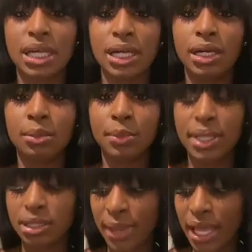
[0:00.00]

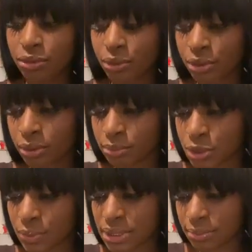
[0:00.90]
in the bathroom
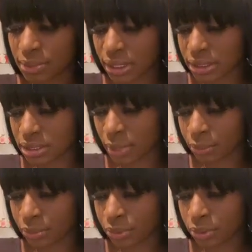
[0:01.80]
doing some things in my
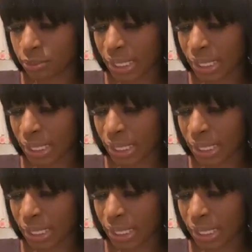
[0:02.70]
room,